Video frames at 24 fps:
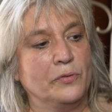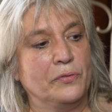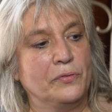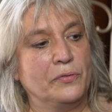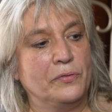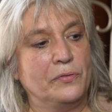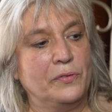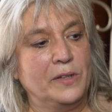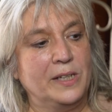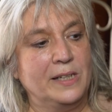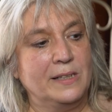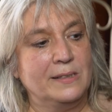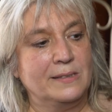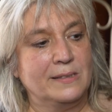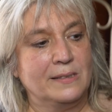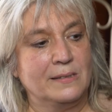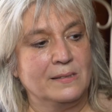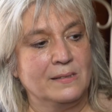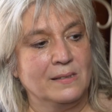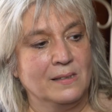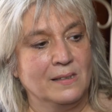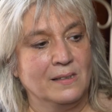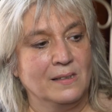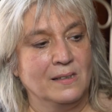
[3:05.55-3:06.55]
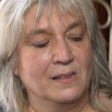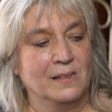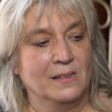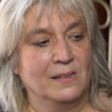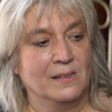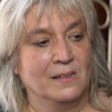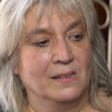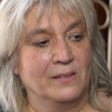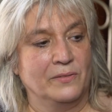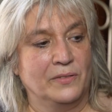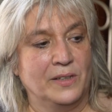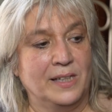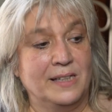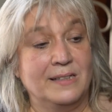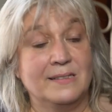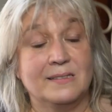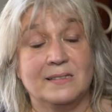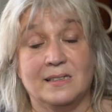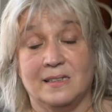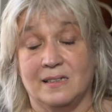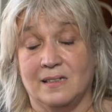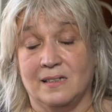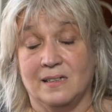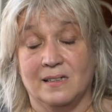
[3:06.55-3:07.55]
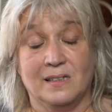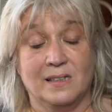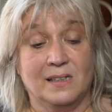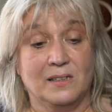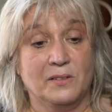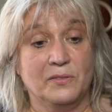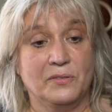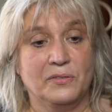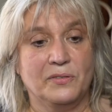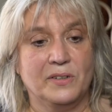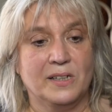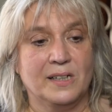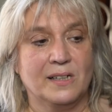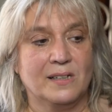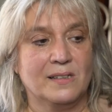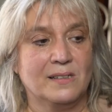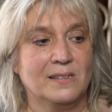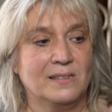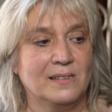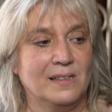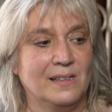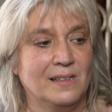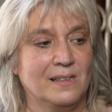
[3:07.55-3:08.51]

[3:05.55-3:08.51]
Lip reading: facing, in fact.